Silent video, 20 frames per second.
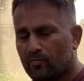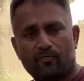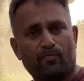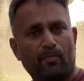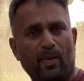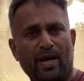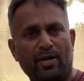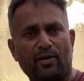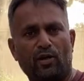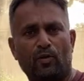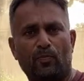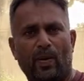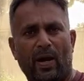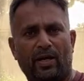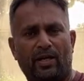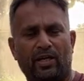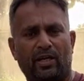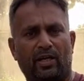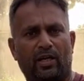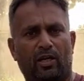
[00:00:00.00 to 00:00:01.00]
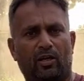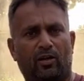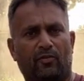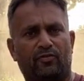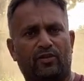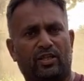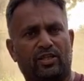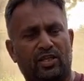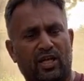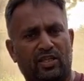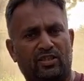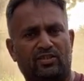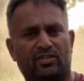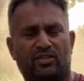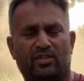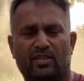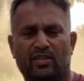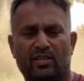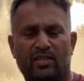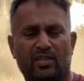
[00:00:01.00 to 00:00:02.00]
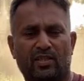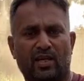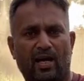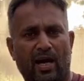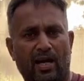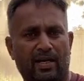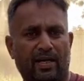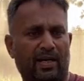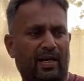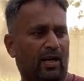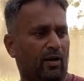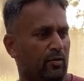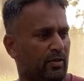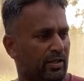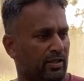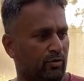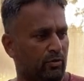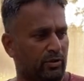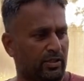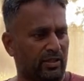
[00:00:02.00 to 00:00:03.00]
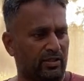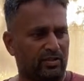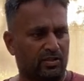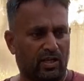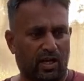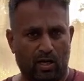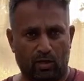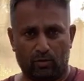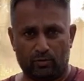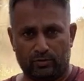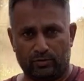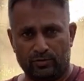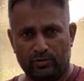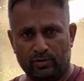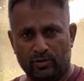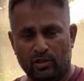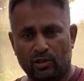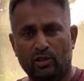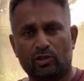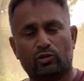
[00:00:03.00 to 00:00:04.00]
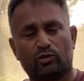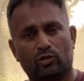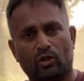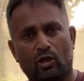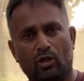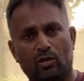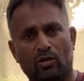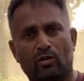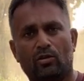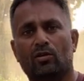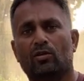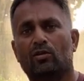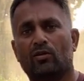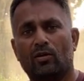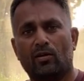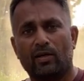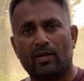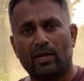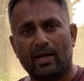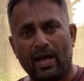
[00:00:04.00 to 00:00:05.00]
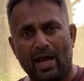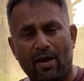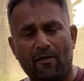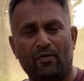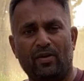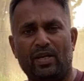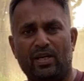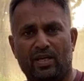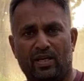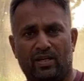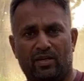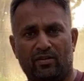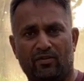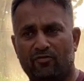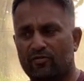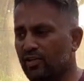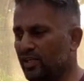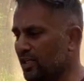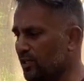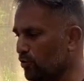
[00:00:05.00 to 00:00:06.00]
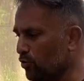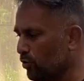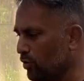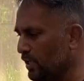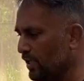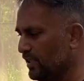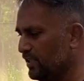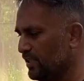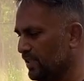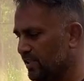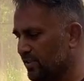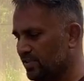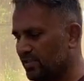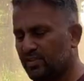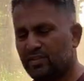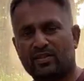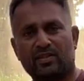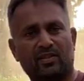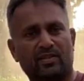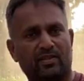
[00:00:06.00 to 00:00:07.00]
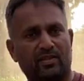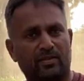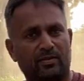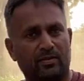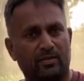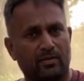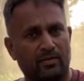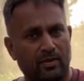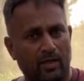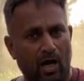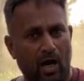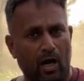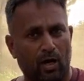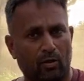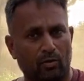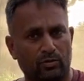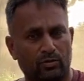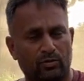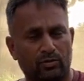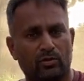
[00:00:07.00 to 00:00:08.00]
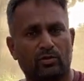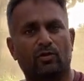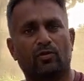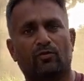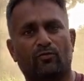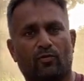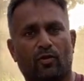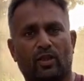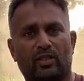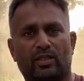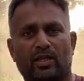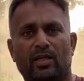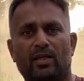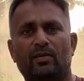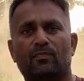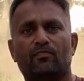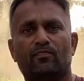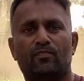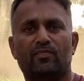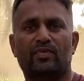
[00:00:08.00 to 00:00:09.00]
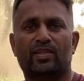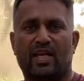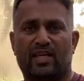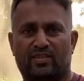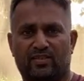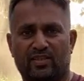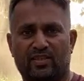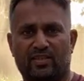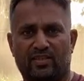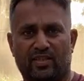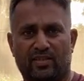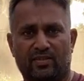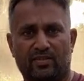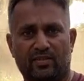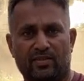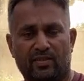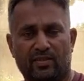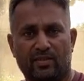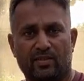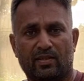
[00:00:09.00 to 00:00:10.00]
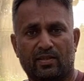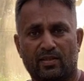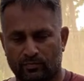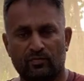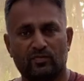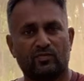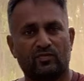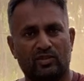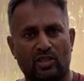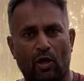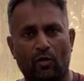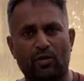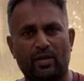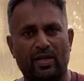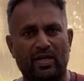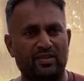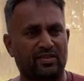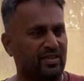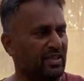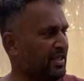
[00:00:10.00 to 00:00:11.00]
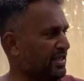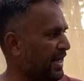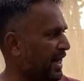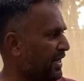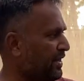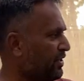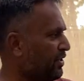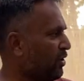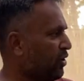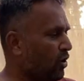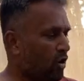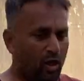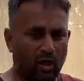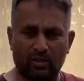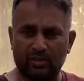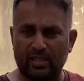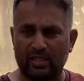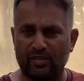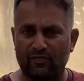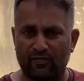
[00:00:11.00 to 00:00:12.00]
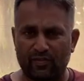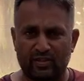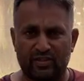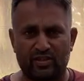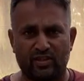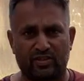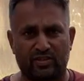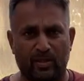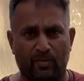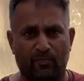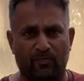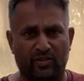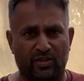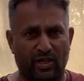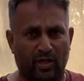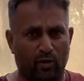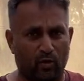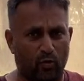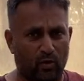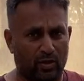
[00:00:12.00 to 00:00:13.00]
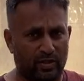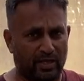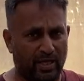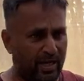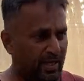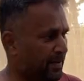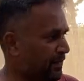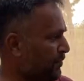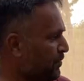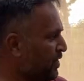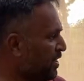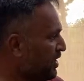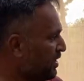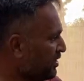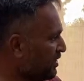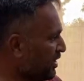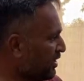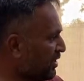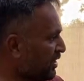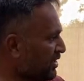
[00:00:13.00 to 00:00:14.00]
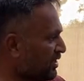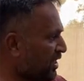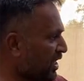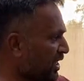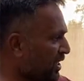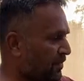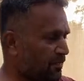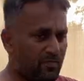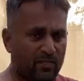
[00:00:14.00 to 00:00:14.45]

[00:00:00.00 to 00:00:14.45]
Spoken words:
minor particle of the dust are allowed into this house. So every year we need to clean this house for the next season. Now you can see that all the different system fitted over there. This is the